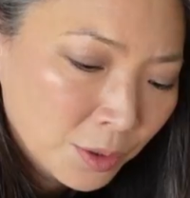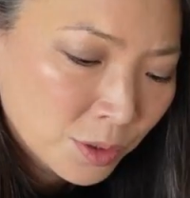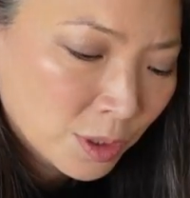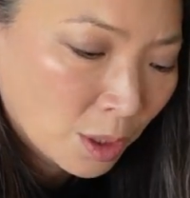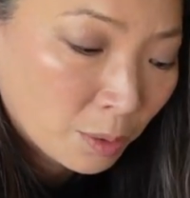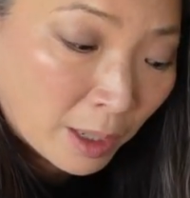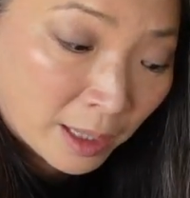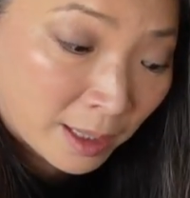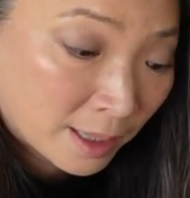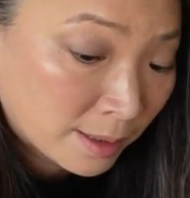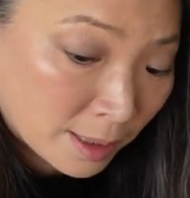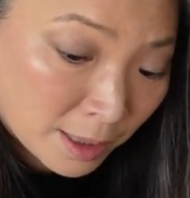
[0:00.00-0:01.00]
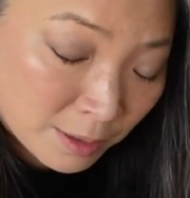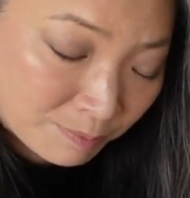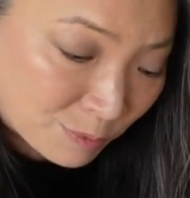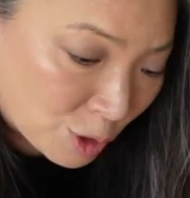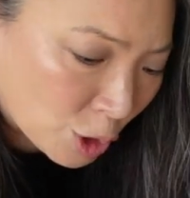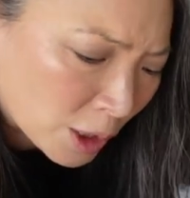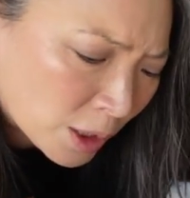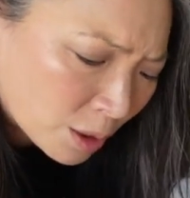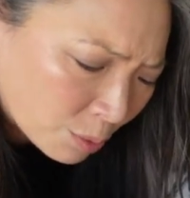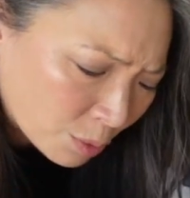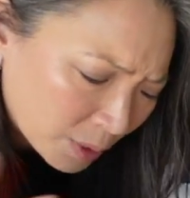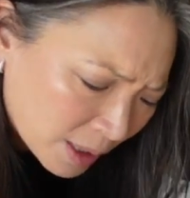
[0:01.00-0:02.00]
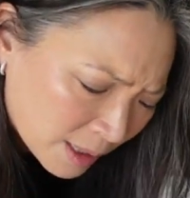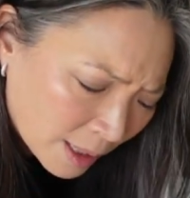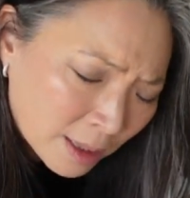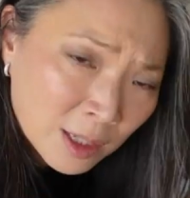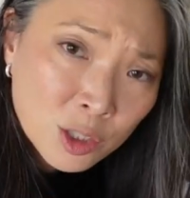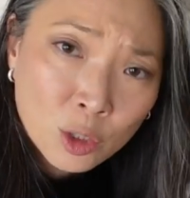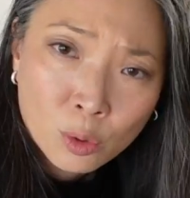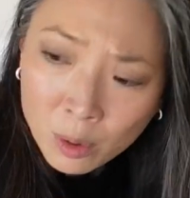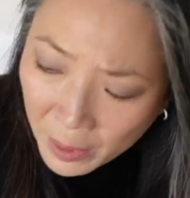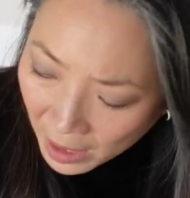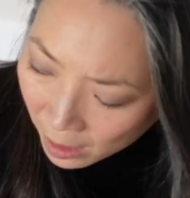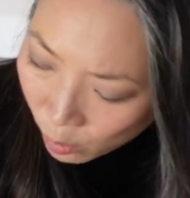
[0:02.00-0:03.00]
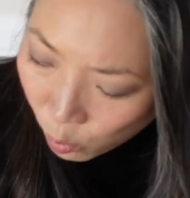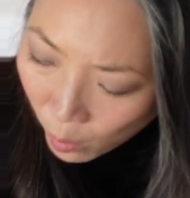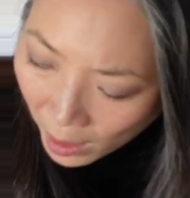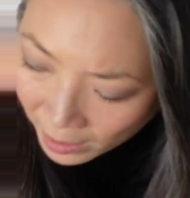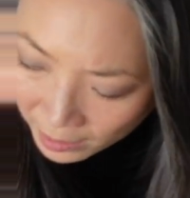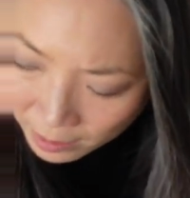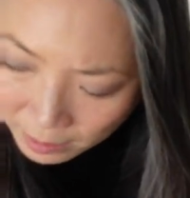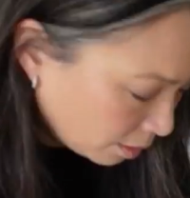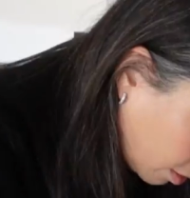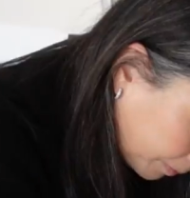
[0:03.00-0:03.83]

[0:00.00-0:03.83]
So I guess I just threw this in the Dior bag. Why? No